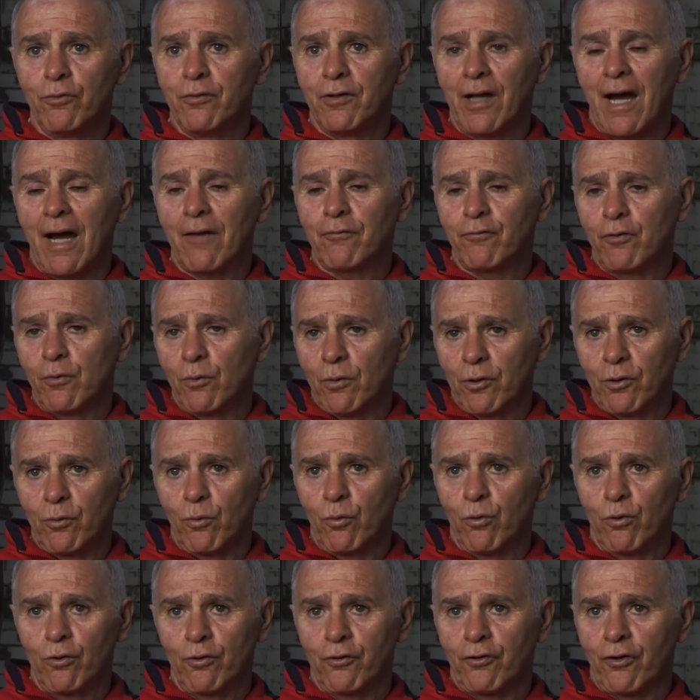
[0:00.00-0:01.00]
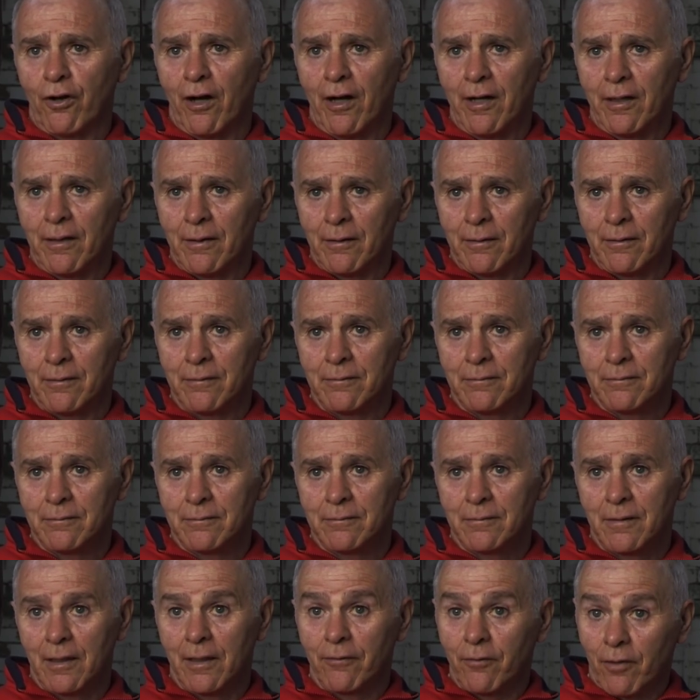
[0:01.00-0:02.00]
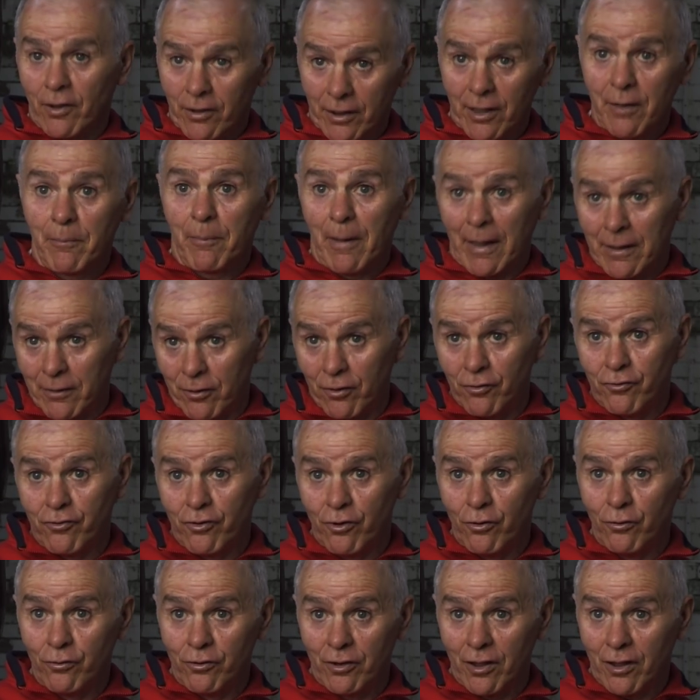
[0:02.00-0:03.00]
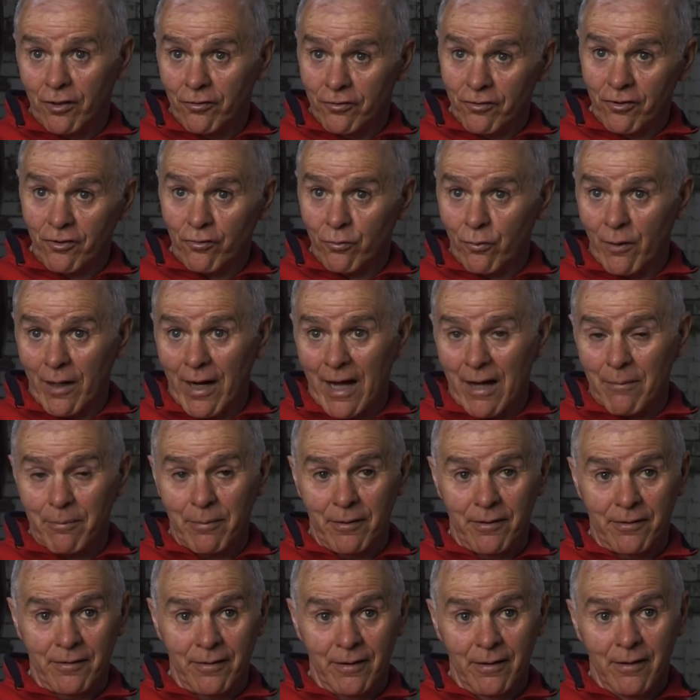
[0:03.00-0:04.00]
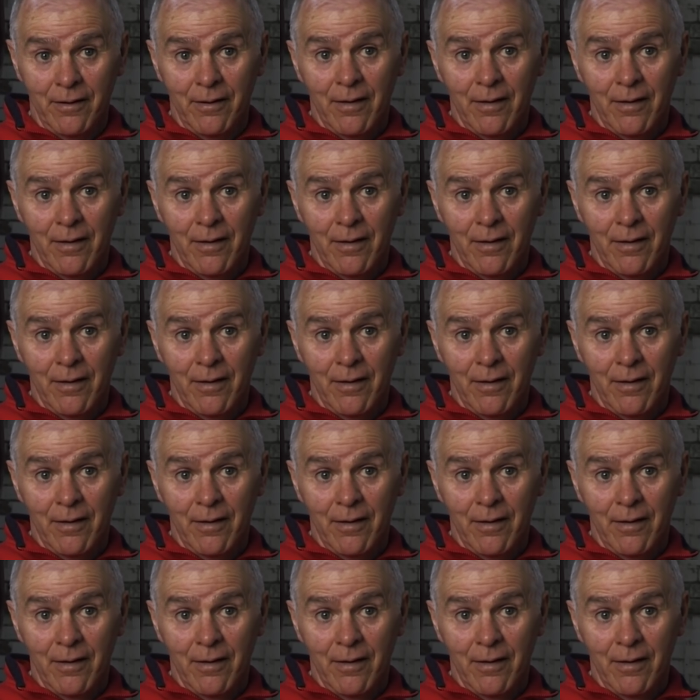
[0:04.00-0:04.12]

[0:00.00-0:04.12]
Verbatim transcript: after he won the world title, and I've got to get back to Junior, because this is what happened.